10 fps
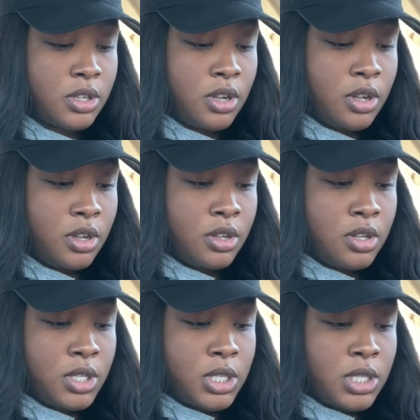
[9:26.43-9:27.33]

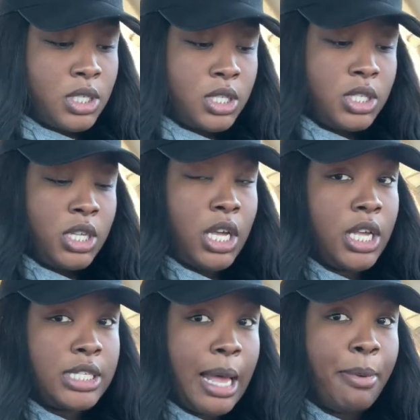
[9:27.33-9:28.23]

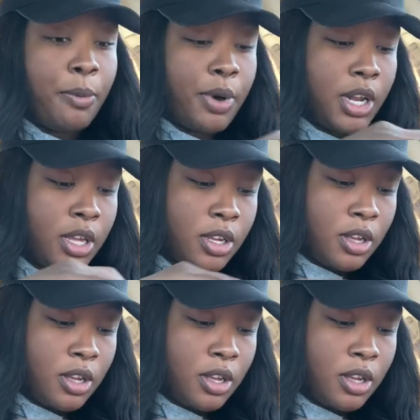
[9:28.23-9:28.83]
Yes, I've been wanting.